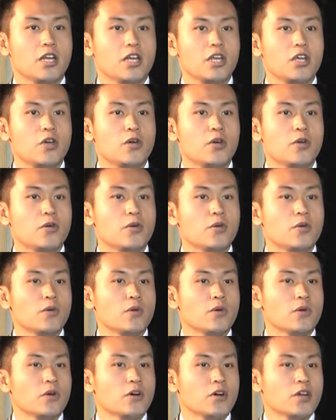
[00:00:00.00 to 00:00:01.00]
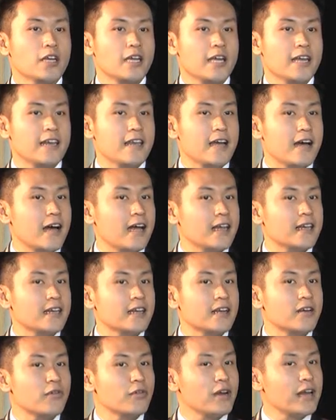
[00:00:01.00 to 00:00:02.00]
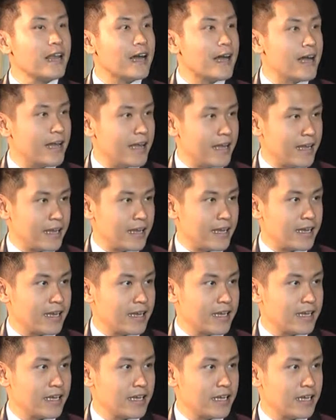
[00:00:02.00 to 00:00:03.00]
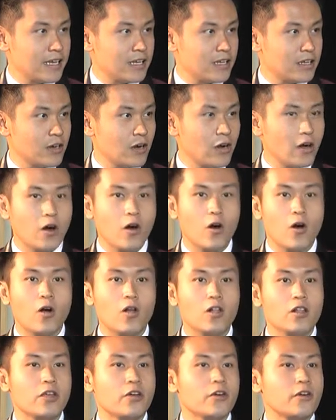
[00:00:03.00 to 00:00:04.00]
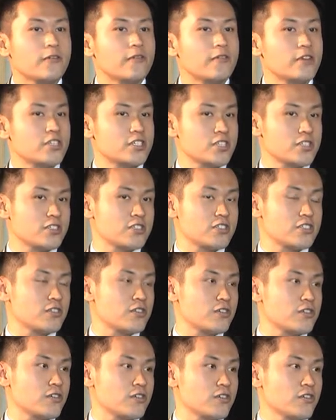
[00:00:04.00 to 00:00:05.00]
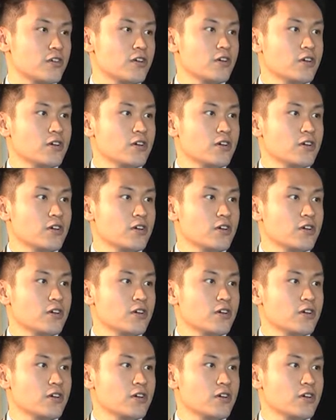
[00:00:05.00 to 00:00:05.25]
you cannot rely all your visions to